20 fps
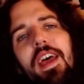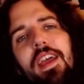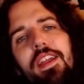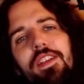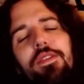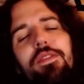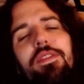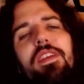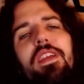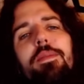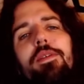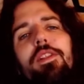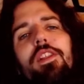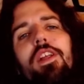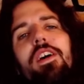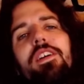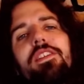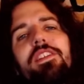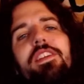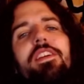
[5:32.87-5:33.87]
I don't think he
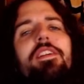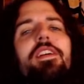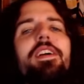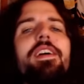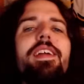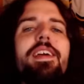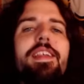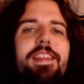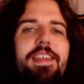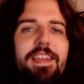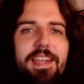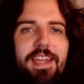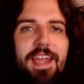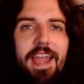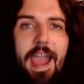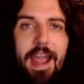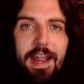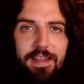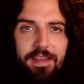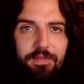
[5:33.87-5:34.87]
belongs there, and I think he
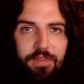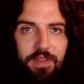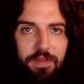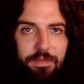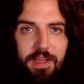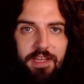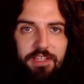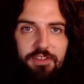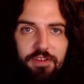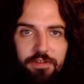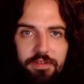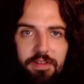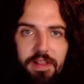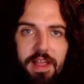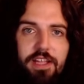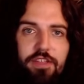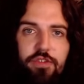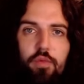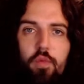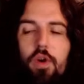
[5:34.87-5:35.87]
actively makes those
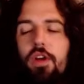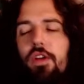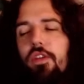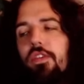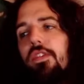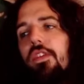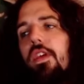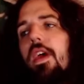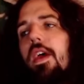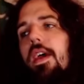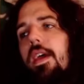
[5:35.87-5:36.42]
lines worse.